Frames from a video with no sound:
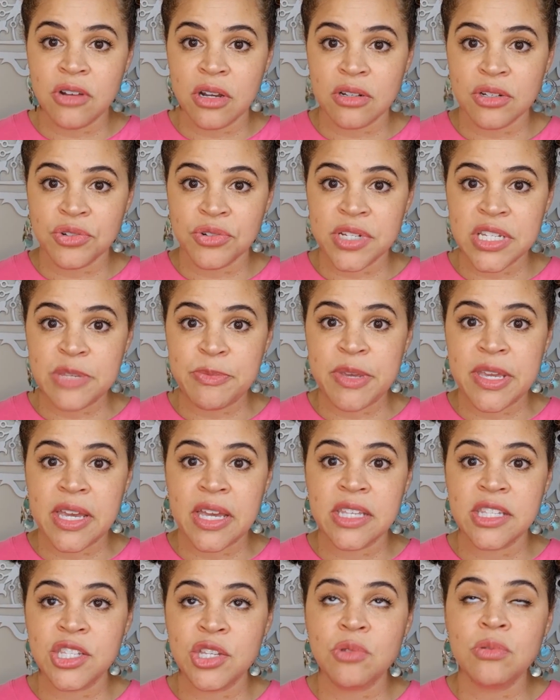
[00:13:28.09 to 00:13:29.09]
groceries
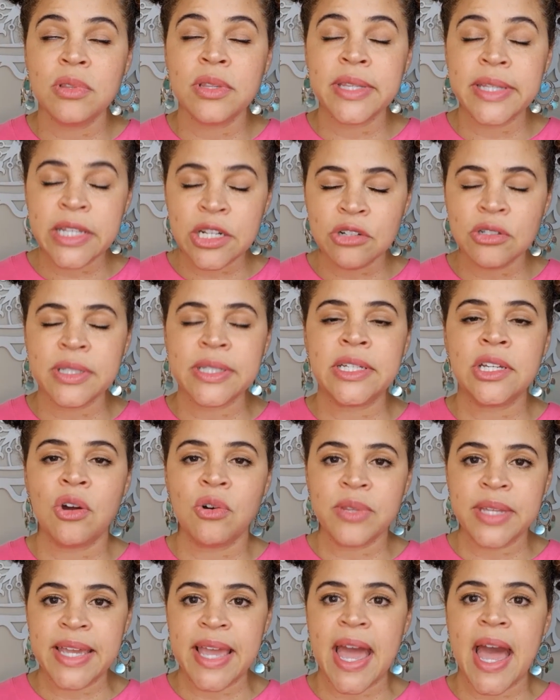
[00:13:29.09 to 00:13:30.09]
because you literally
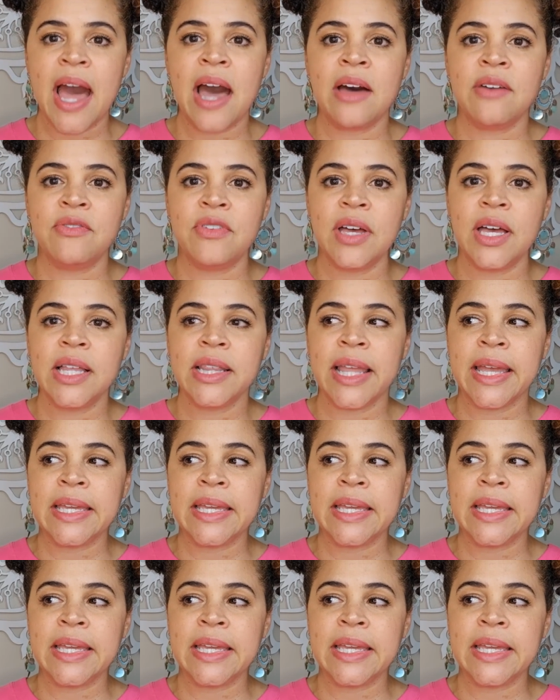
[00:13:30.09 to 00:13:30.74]
only have